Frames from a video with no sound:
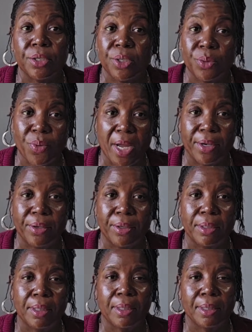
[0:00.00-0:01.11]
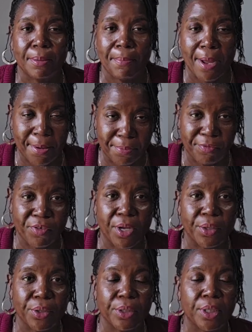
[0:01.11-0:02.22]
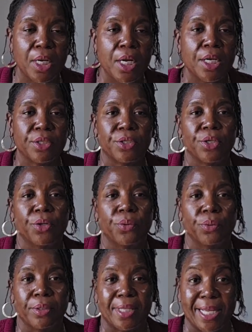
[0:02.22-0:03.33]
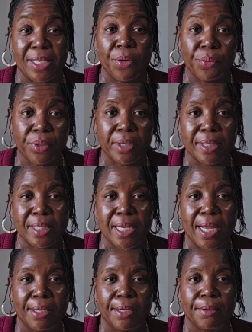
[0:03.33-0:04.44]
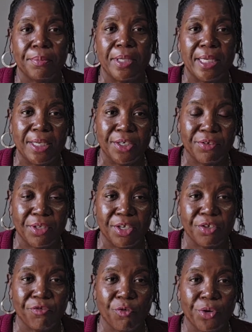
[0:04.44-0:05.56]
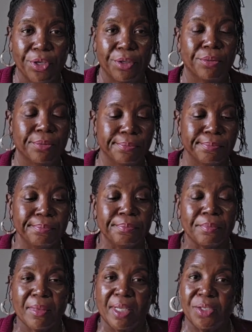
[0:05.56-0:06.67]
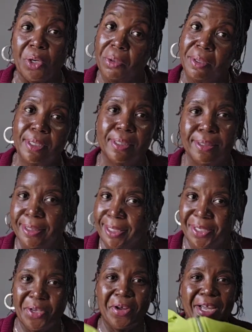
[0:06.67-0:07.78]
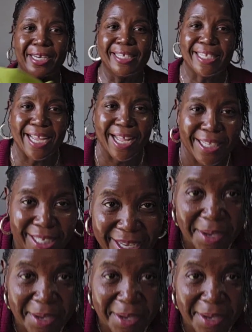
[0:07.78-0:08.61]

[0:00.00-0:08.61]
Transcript: swagger, pop of color. So that's how we're gonna style up each of these for you. So let's go ahead and style this